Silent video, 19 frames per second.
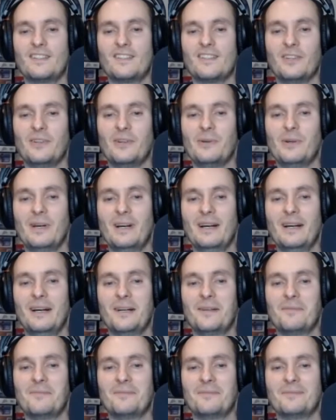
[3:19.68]
So,
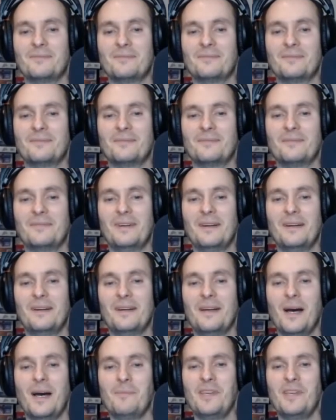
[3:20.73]
um,
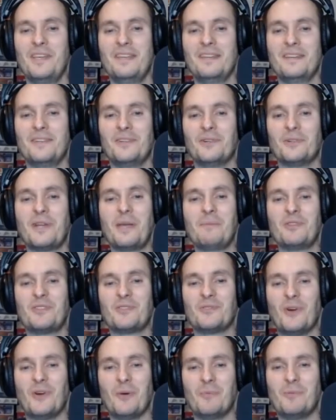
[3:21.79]
I mean, your name
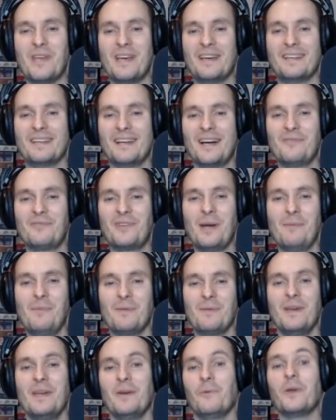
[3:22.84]
is Rob, yeah? I've come
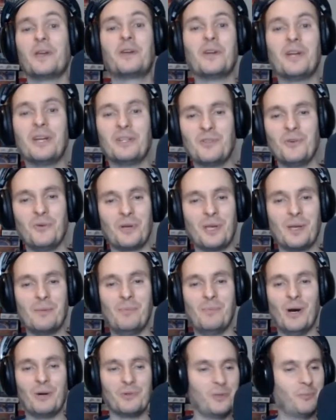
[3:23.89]
up. We're going to talk
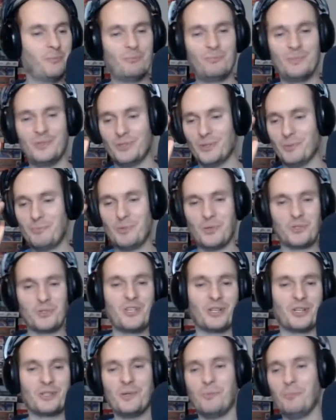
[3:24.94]
about your, your
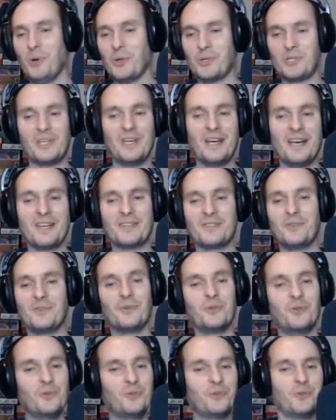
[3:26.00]
project, your podcast,
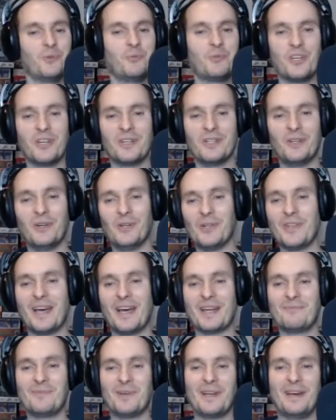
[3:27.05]
your YouTube channel, all
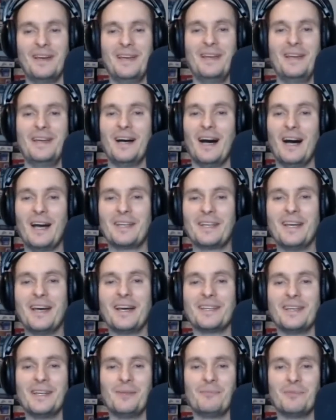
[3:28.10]
that. But I
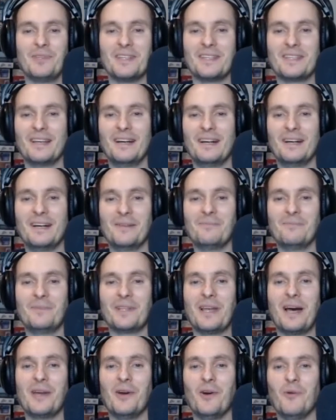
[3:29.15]
can't help this, um,
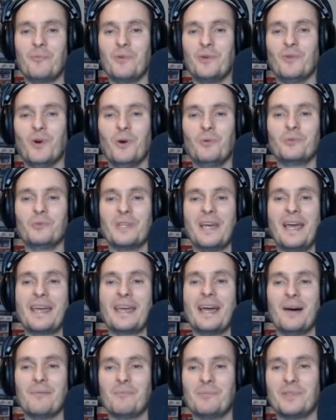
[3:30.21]
but I hope you won't
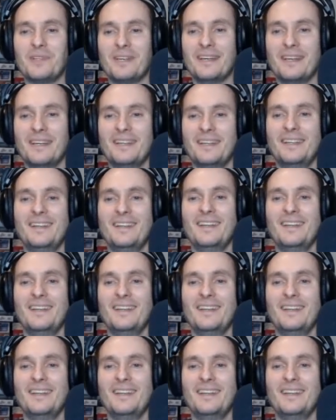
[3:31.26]
hang up. Yeah,